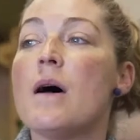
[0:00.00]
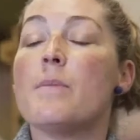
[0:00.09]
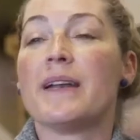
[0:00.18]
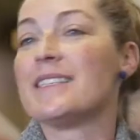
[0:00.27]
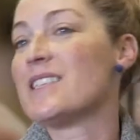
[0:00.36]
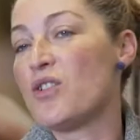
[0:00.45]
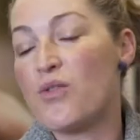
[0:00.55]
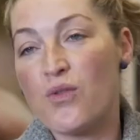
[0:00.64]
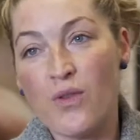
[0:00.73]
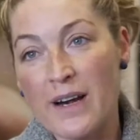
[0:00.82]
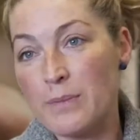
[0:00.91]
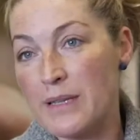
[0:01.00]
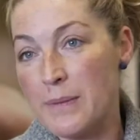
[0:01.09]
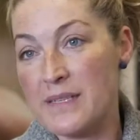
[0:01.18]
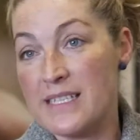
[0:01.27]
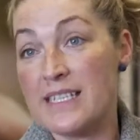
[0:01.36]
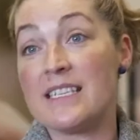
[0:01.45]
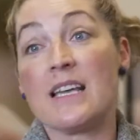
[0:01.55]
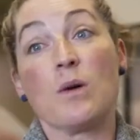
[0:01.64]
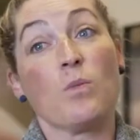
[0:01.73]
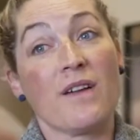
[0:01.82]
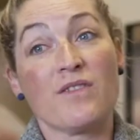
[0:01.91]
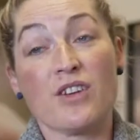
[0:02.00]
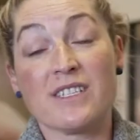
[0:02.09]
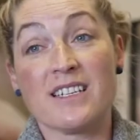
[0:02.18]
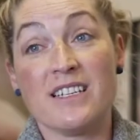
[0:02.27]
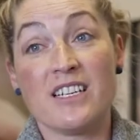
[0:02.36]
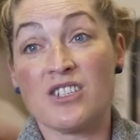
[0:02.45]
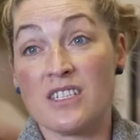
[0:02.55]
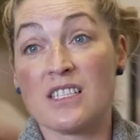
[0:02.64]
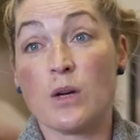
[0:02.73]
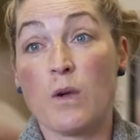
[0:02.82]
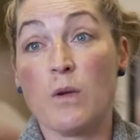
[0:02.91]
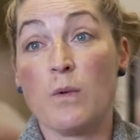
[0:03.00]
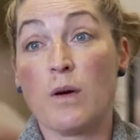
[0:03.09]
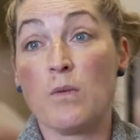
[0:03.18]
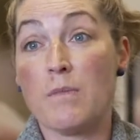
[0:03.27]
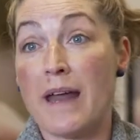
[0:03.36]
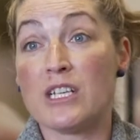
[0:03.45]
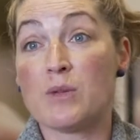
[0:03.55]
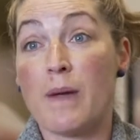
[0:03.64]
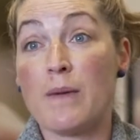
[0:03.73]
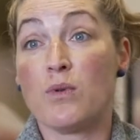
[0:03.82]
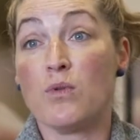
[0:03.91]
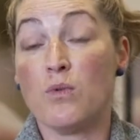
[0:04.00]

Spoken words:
but it's incredibly persisting and one of those conditions that we will manage people